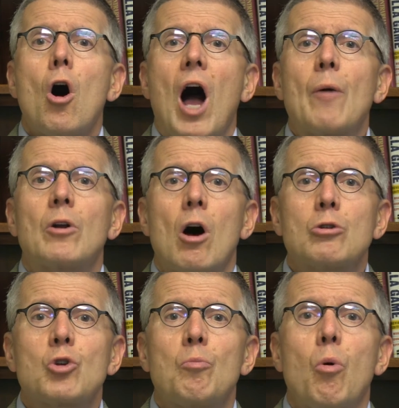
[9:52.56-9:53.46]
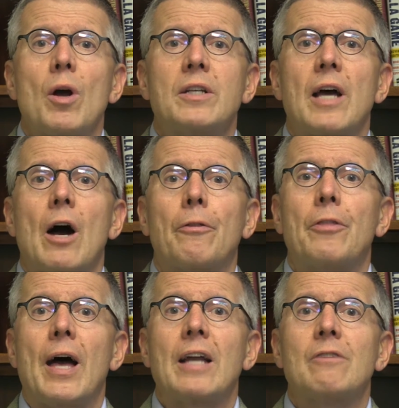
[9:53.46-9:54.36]
I would also point out
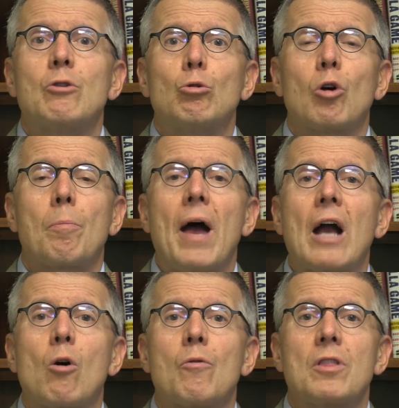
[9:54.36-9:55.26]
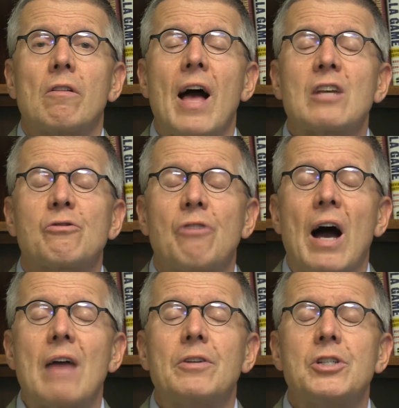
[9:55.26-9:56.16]
that if you look back over the last
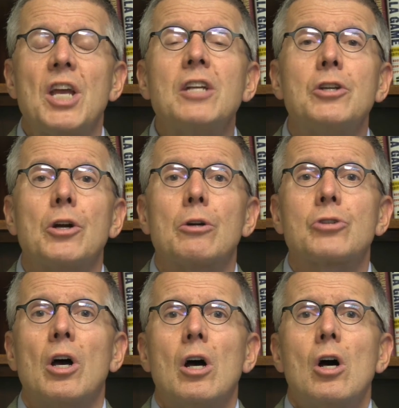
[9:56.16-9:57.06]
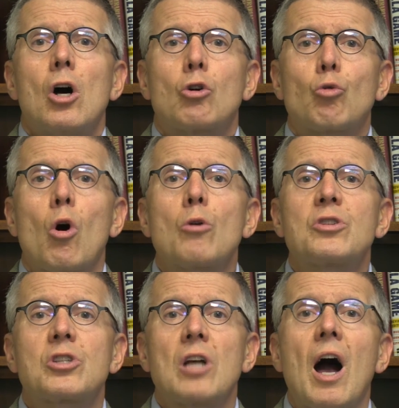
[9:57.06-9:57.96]
5 and 10 years,
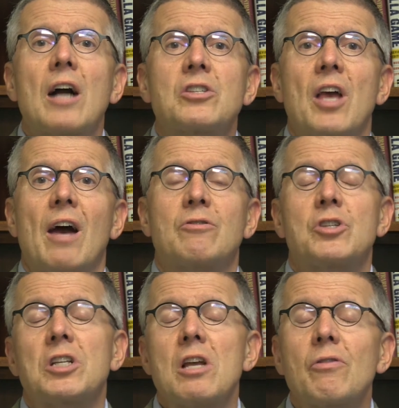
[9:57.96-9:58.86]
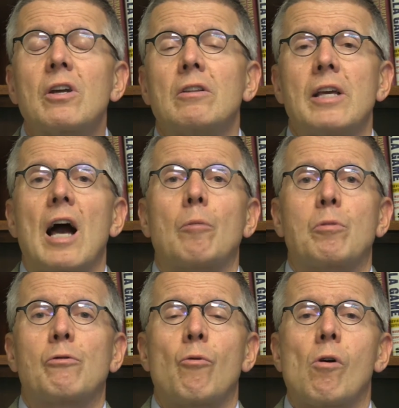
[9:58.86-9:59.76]
growth stocks have significantly
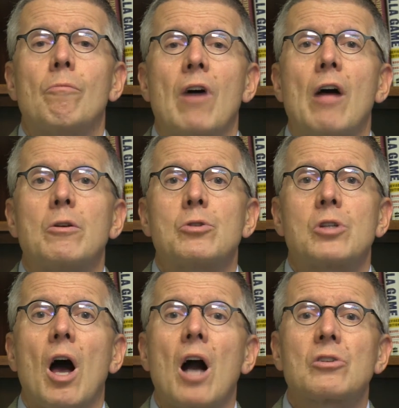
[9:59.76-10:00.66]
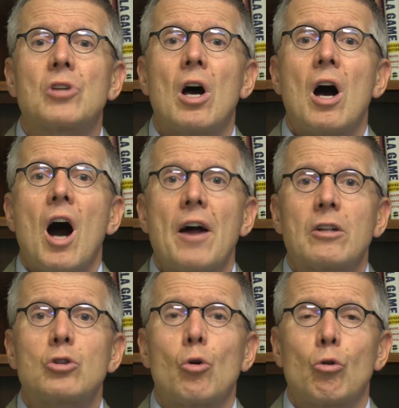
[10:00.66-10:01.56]
outperformed value stocks on
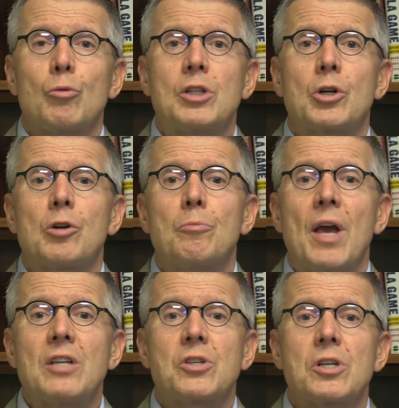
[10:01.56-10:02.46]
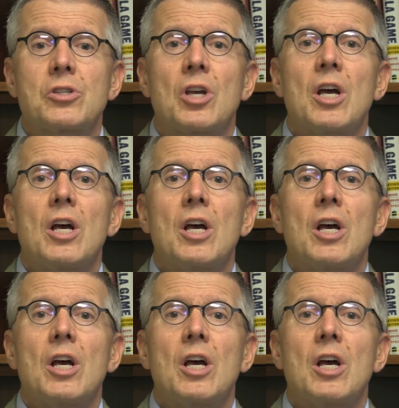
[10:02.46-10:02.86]
a total return basis.